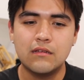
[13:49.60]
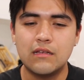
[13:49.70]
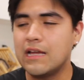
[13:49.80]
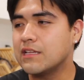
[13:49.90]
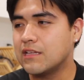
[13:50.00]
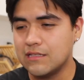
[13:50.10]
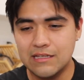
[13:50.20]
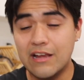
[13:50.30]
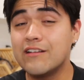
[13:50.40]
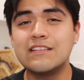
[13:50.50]
I can
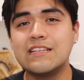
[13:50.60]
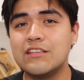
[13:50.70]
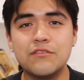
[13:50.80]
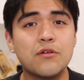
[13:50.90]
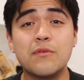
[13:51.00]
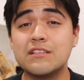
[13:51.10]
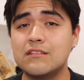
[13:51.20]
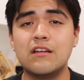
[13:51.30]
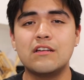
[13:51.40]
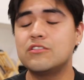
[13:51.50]
guarantee you there was
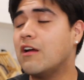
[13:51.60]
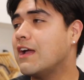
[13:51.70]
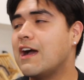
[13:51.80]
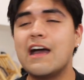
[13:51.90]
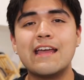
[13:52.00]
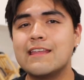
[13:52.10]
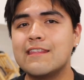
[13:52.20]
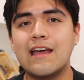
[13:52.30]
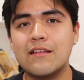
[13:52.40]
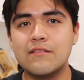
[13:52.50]
not a dry eye in
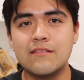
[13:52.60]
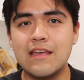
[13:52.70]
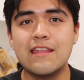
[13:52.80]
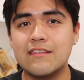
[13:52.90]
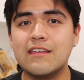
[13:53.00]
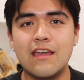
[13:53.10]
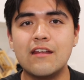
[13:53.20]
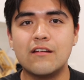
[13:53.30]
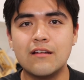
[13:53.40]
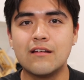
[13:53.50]
that
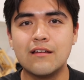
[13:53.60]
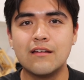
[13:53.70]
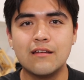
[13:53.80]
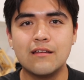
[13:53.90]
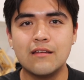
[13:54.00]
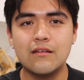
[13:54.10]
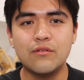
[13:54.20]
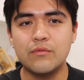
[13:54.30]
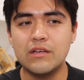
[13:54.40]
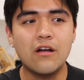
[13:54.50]
theater.
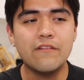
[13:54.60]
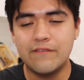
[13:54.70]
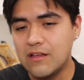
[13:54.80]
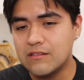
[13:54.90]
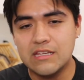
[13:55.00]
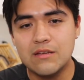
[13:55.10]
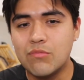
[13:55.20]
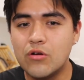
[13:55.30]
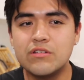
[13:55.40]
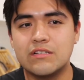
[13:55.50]
We all felt the
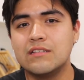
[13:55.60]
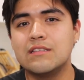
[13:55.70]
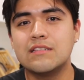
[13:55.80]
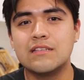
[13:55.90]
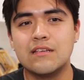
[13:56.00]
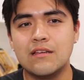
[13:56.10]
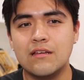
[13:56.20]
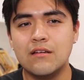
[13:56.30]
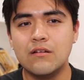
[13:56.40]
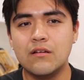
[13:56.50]
emotions.
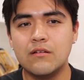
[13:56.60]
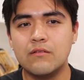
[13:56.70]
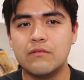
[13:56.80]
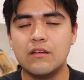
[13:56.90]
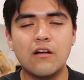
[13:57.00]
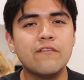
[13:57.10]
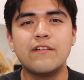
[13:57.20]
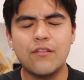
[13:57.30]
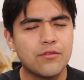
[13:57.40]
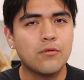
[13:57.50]
We all
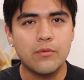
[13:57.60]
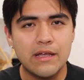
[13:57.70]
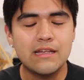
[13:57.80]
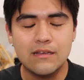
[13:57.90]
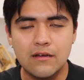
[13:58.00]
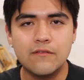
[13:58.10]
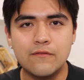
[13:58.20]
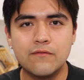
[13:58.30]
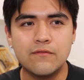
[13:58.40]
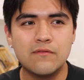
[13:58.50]
felt the weight
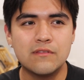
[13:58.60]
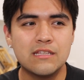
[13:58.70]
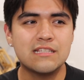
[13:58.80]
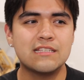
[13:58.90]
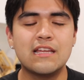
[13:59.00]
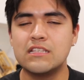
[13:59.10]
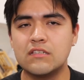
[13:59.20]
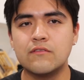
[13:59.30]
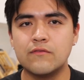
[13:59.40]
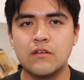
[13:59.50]
of the sense
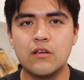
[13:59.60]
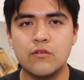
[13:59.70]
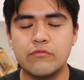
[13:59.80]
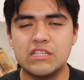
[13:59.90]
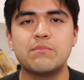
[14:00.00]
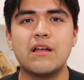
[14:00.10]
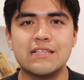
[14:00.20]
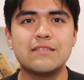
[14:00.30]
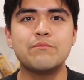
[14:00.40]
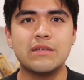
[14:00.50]
of
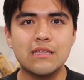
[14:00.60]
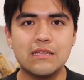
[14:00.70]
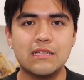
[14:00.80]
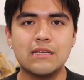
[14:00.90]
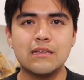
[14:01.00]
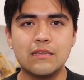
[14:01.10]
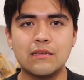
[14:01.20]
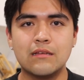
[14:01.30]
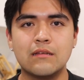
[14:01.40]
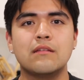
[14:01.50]
responsibility
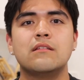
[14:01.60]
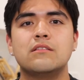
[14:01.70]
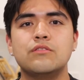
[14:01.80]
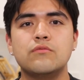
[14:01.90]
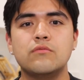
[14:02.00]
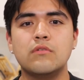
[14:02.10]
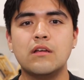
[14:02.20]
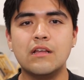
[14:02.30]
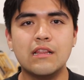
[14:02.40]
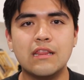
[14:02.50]
to
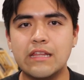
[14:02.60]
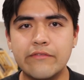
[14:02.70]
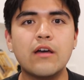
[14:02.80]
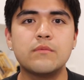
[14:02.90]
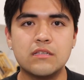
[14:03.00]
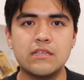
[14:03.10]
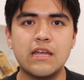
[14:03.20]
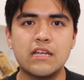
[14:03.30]
live up to the